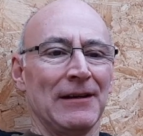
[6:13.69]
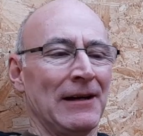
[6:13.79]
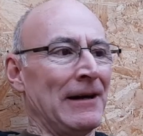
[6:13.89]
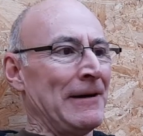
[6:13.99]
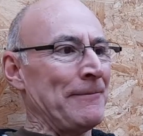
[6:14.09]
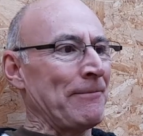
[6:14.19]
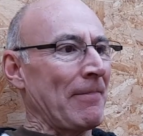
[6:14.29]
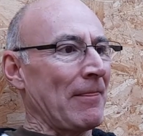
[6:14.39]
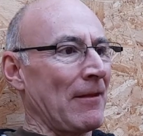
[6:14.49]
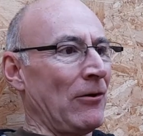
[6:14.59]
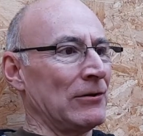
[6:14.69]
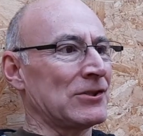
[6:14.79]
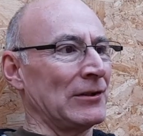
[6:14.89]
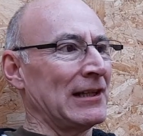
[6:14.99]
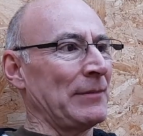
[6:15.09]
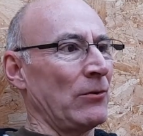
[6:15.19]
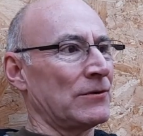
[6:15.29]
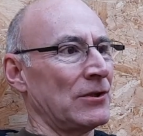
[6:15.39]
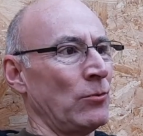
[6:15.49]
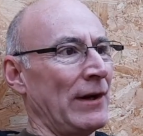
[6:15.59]
Also a little bit
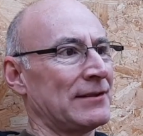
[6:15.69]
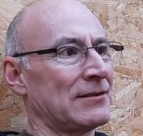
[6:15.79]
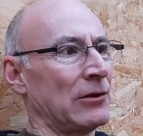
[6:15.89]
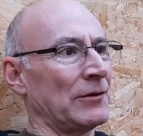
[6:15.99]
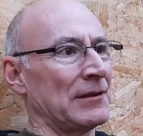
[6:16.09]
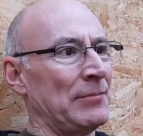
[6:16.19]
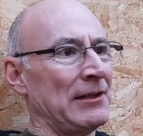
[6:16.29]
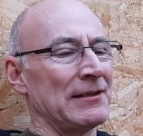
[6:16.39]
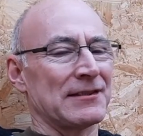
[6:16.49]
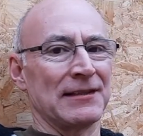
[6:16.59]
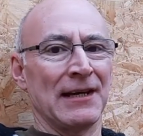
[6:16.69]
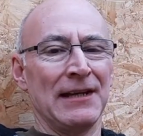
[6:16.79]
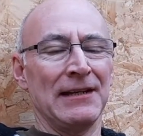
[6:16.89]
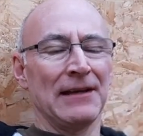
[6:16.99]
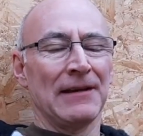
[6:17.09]
too wet to look at the bees today.